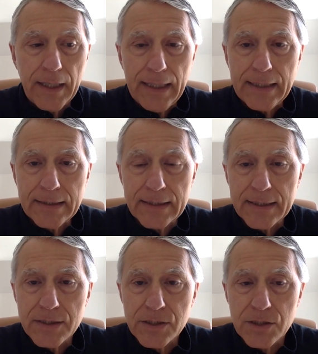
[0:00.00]
in
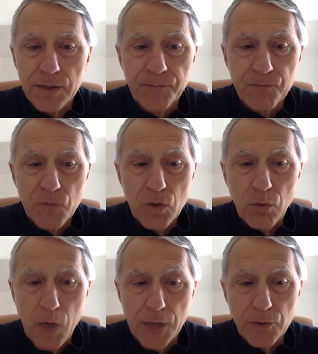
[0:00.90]
this
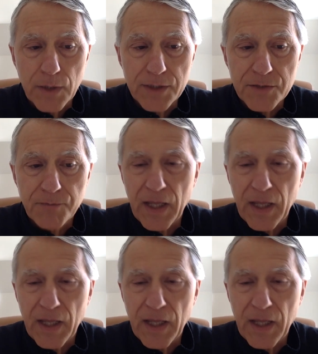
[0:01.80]
quadrant.